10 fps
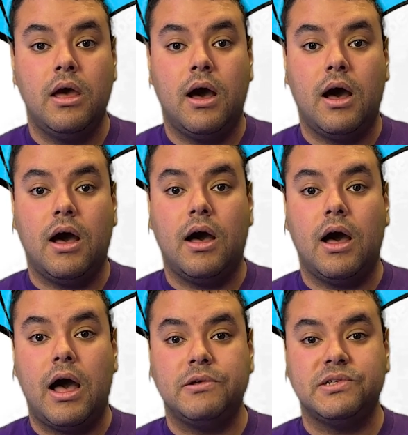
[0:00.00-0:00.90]

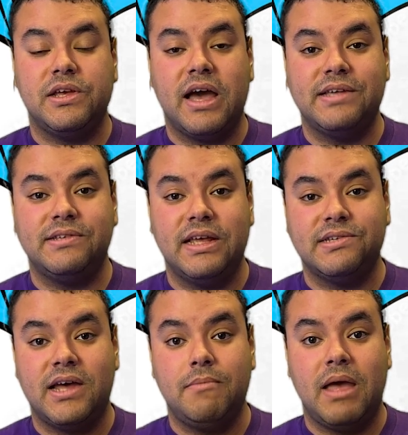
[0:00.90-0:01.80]
I'll see you guys
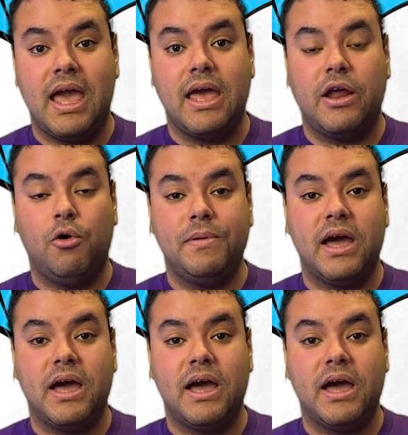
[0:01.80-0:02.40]
next time, and I hope